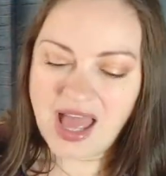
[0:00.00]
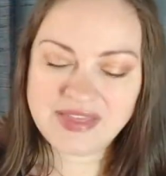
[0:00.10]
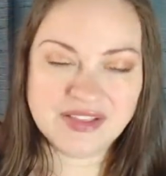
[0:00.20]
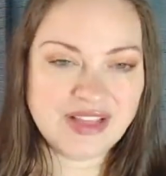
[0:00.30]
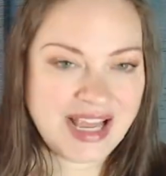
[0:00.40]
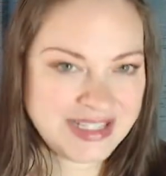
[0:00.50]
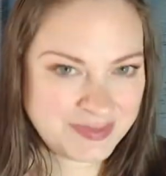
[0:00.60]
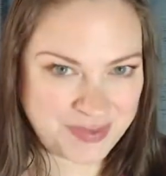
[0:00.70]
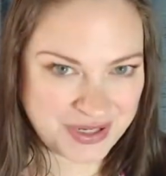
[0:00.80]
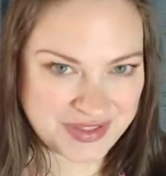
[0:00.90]
And the
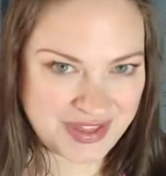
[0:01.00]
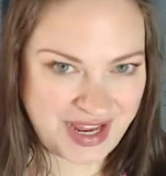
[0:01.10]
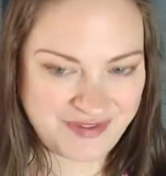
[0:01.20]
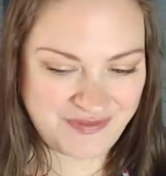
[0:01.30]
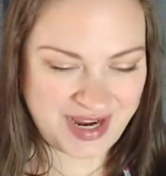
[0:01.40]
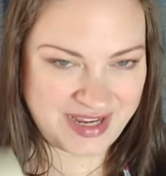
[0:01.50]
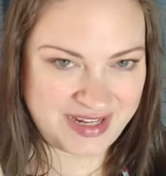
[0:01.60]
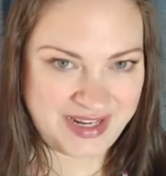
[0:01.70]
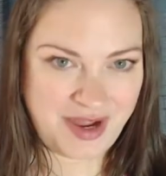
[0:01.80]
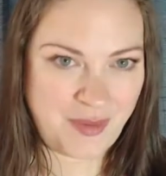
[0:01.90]
last book that I
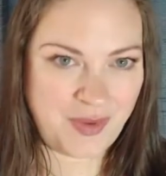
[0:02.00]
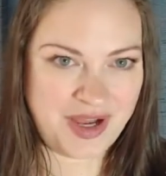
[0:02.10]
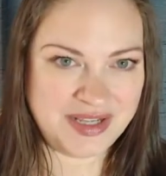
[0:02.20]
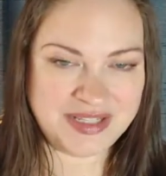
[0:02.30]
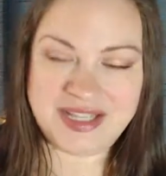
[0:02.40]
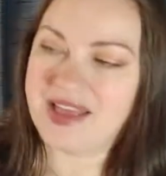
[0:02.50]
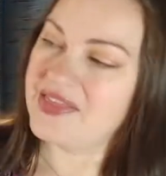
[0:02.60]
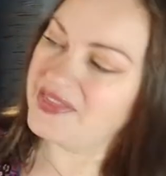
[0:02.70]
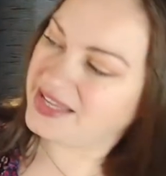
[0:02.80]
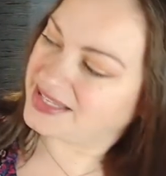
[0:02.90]
read was
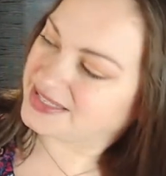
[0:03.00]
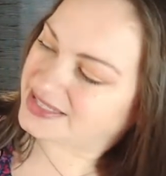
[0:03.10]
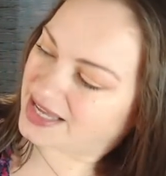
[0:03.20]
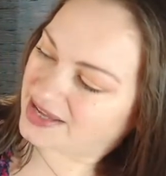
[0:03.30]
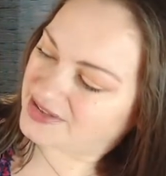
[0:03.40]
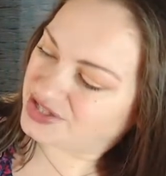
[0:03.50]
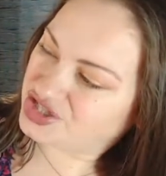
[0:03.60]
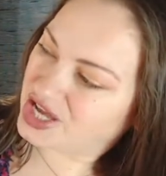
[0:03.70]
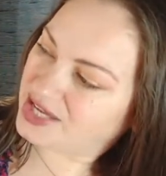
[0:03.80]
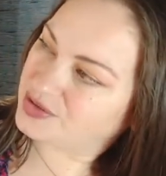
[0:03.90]
this, uh, The
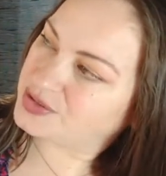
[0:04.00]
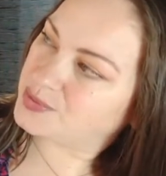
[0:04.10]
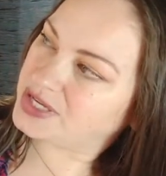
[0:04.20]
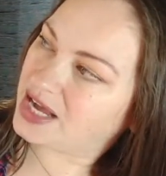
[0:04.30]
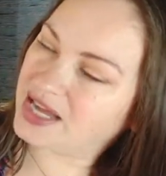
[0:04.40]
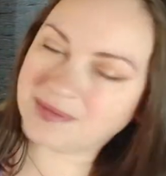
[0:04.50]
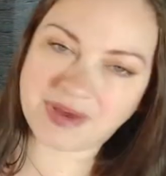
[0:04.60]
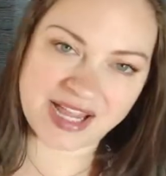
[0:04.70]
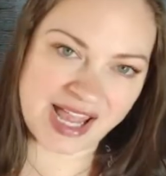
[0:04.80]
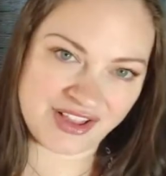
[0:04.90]
Shadows We Hide
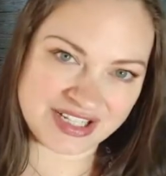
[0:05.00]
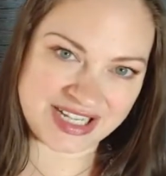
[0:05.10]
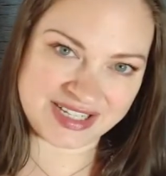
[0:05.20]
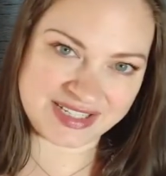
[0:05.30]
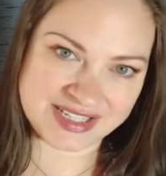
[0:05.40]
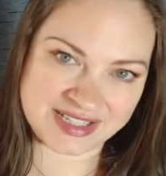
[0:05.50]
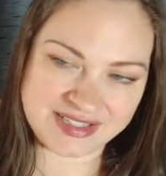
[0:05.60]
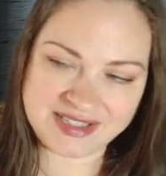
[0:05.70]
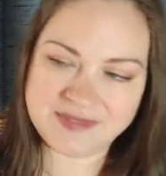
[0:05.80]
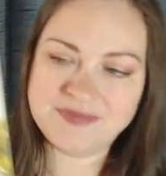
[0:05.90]
by Allen
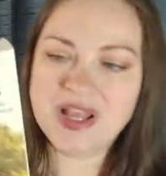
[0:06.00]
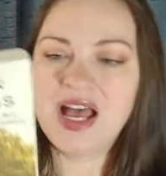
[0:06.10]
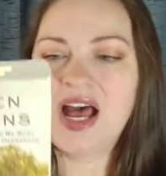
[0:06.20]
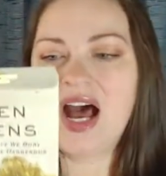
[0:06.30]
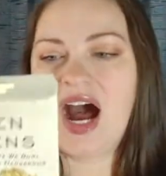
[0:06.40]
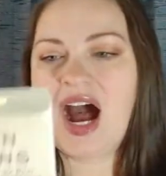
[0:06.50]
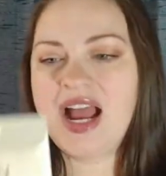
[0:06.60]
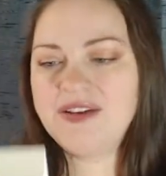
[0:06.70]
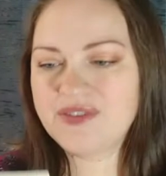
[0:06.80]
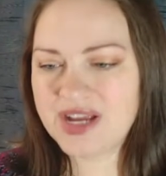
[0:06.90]
Eskens.
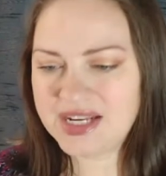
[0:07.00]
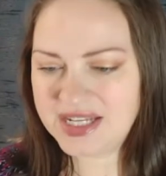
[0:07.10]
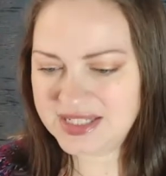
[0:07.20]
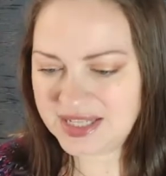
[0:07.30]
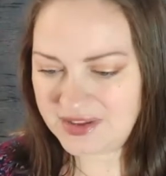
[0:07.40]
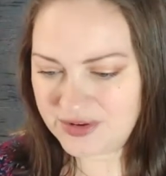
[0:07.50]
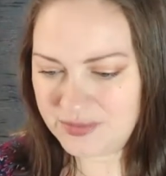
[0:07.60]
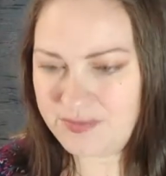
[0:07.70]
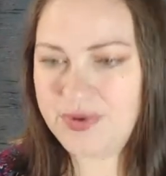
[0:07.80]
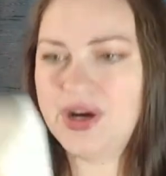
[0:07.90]
I read his
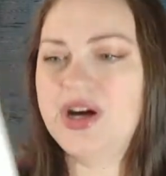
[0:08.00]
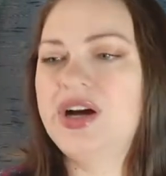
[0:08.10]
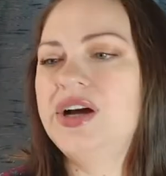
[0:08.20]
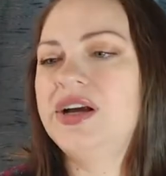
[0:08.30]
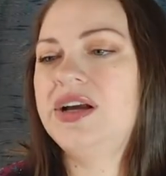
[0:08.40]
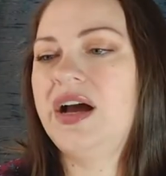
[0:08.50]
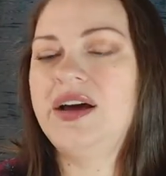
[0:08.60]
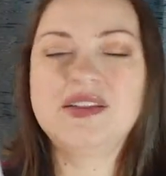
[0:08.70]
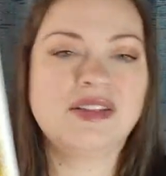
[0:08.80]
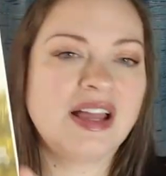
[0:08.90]
other book,
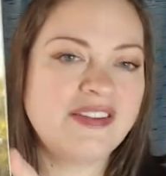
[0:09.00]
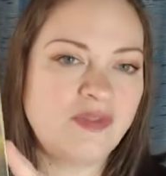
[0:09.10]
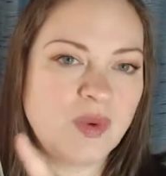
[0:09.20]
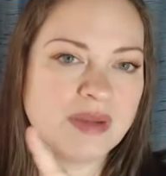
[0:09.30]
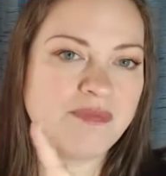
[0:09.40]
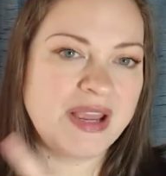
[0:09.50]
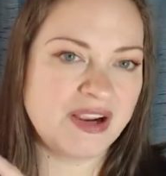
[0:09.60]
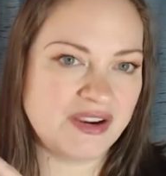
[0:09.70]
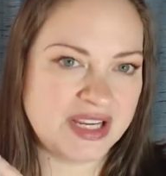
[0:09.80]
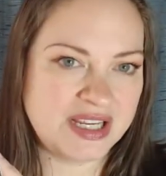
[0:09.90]
uh, The Life We
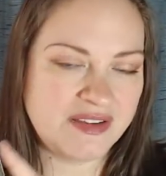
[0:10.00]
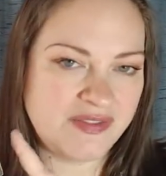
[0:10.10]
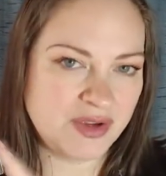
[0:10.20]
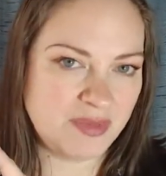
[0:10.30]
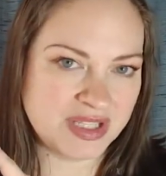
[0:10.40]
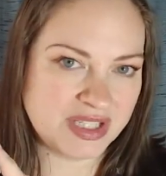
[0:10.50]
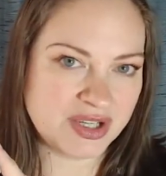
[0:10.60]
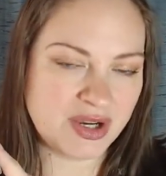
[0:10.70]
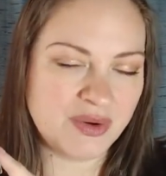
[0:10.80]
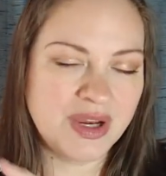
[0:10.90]
Bury, a few months
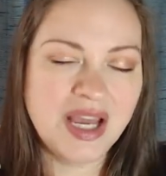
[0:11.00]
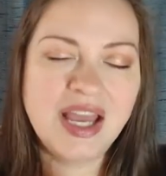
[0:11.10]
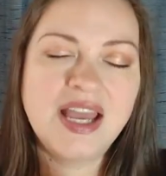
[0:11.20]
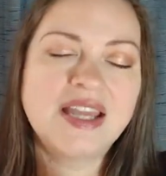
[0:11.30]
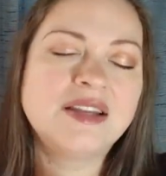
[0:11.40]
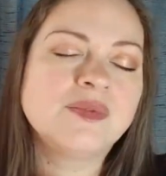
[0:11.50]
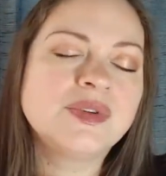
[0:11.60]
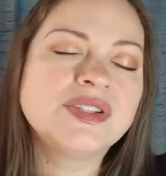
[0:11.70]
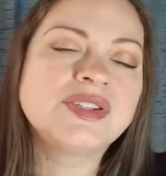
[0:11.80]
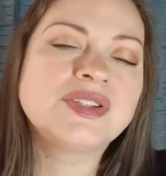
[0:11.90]
ago, and it
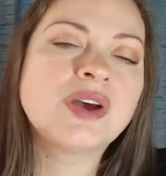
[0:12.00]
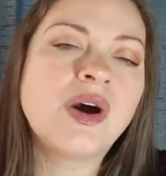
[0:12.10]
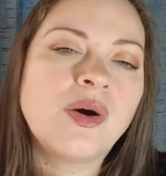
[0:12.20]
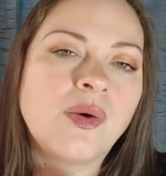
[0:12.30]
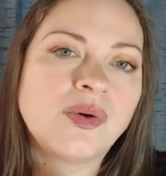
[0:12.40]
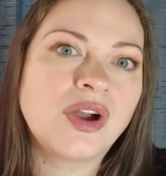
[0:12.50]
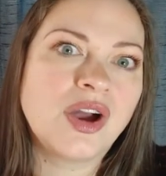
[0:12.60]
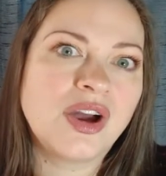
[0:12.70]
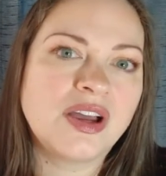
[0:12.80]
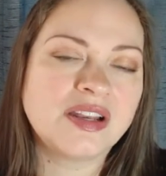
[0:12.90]
was so
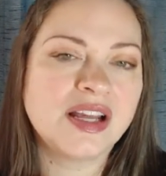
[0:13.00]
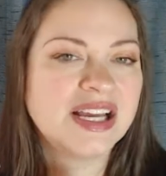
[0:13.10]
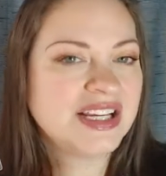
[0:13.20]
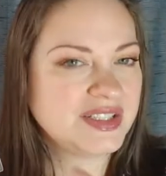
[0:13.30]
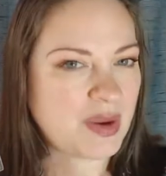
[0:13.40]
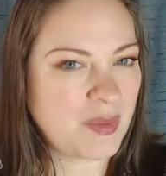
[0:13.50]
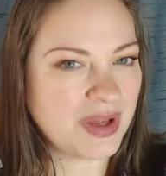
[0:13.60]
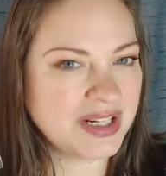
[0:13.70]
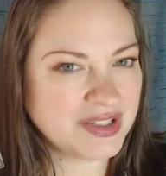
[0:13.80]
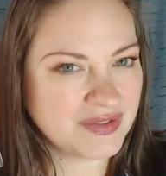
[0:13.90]
good. So I
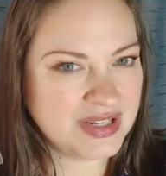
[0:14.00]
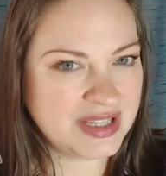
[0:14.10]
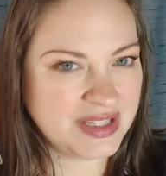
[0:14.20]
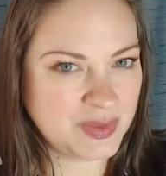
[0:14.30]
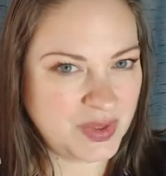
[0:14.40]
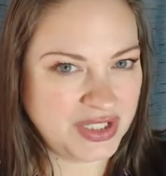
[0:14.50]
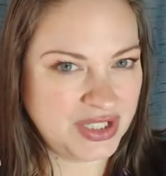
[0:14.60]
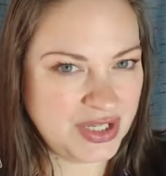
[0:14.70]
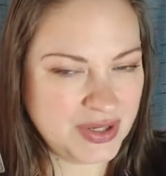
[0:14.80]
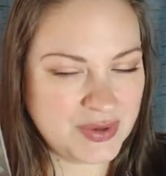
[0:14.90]
wanted to read this one
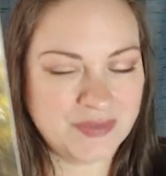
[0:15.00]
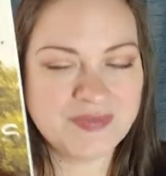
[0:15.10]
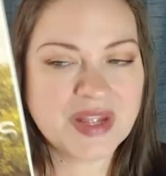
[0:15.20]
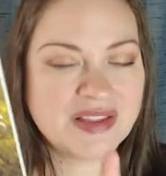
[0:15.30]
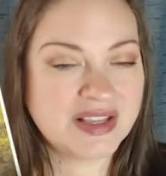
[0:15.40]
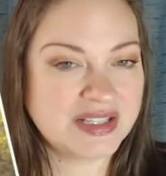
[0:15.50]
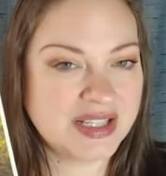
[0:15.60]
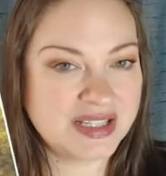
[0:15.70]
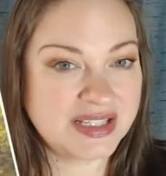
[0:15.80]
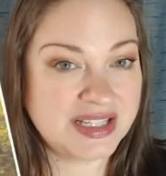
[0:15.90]
too. This
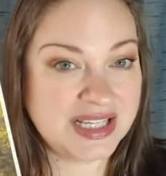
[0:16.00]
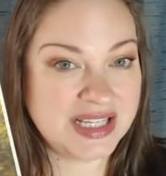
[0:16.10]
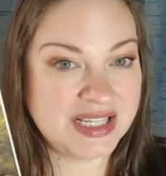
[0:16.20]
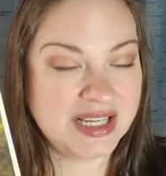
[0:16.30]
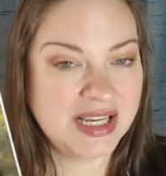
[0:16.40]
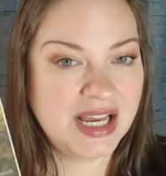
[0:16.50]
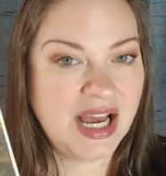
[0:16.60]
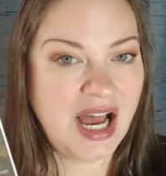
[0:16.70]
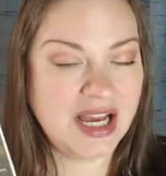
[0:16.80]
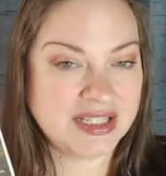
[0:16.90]
is the
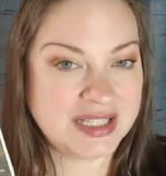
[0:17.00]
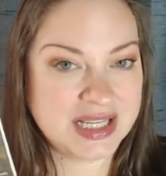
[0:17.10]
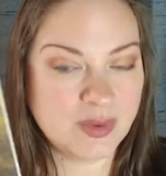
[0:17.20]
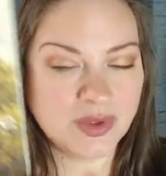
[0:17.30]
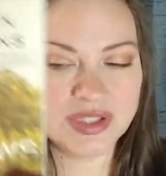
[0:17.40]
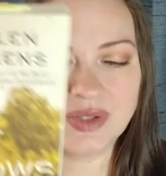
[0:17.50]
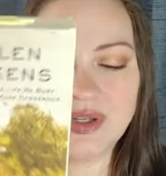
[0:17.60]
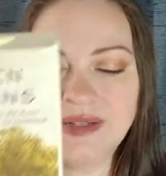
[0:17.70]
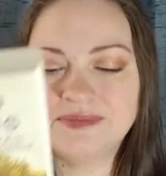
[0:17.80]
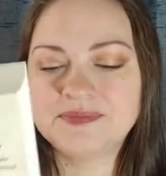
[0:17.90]
uh, sequel to
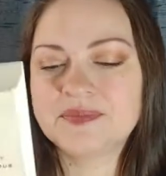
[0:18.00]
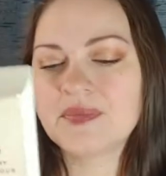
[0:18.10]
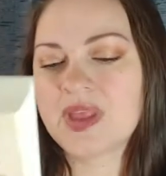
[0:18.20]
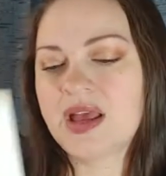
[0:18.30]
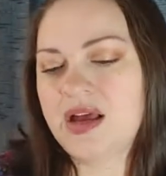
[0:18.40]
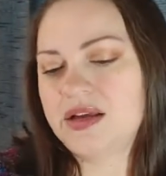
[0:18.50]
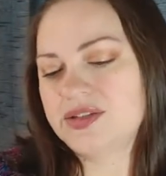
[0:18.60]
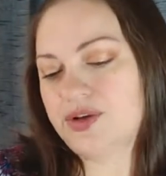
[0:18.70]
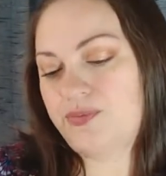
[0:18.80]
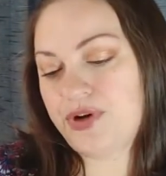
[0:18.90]
it.
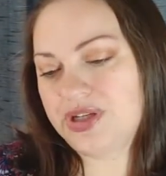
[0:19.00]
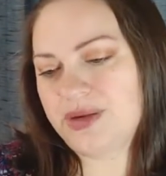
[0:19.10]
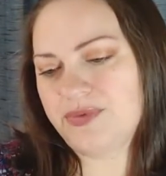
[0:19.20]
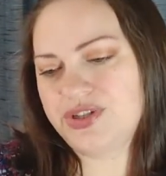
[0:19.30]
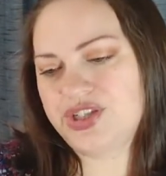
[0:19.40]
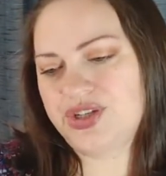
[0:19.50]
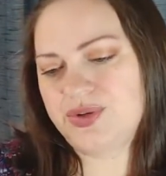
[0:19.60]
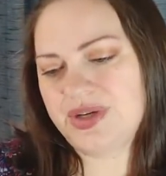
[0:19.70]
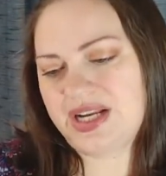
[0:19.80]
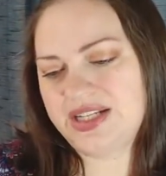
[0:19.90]
So book number
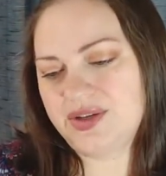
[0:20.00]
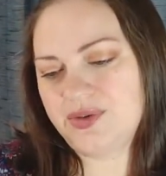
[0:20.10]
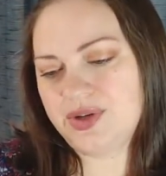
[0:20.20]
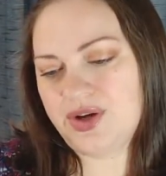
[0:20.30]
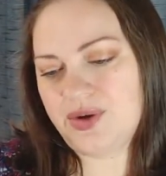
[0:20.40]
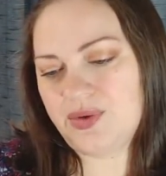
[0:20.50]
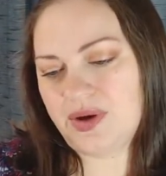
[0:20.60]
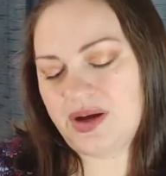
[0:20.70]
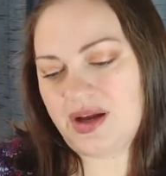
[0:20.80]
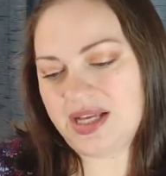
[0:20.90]
two. And I don't
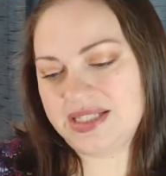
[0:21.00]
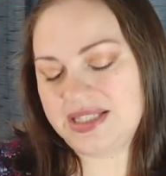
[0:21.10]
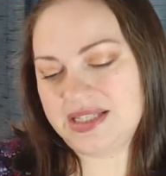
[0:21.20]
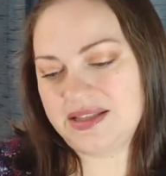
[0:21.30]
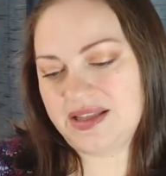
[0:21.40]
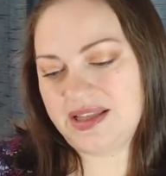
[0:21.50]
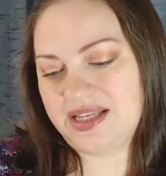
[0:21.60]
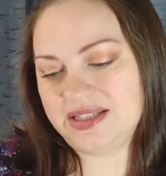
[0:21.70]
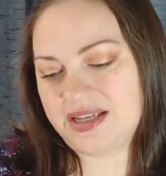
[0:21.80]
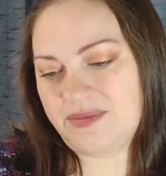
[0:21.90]
know, I see that
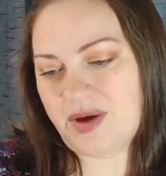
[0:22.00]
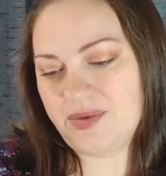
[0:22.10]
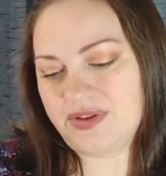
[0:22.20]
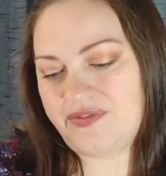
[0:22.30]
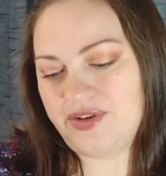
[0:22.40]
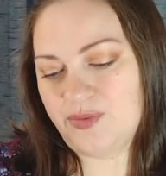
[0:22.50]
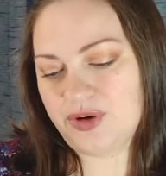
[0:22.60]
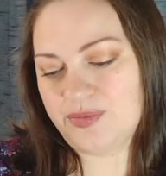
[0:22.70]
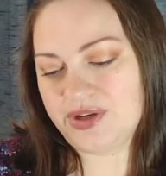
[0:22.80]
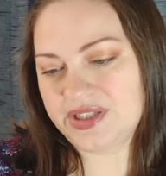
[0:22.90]
he's come out with a few
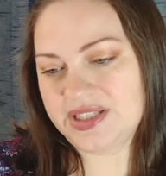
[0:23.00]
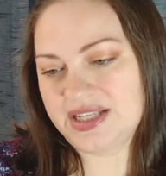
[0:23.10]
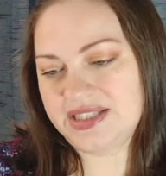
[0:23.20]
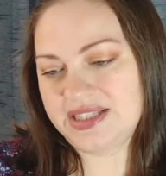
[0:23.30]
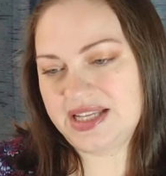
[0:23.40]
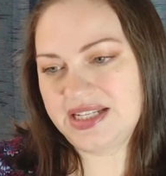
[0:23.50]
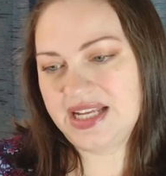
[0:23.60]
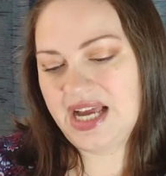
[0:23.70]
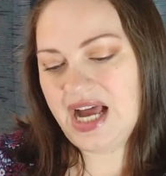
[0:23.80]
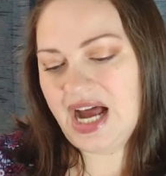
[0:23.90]
more books since
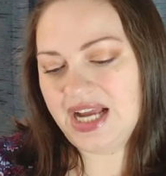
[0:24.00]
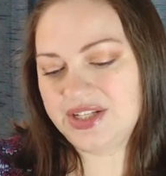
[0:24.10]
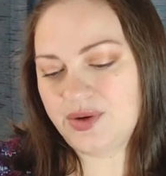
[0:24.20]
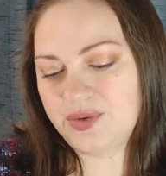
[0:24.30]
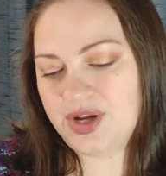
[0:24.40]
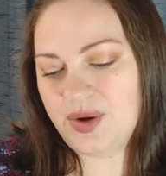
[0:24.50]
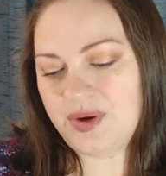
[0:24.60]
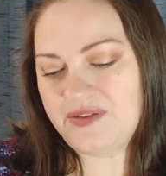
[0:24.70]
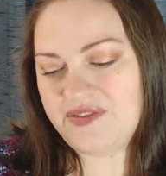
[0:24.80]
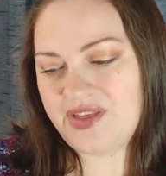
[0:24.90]
then. I don't know
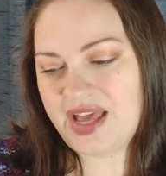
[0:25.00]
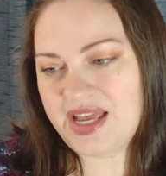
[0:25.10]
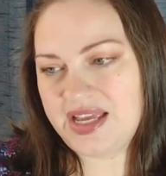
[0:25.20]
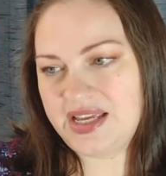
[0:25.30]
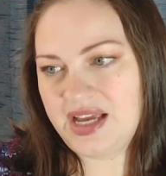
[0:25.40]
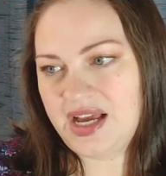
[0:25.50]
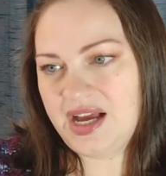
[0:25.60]
if they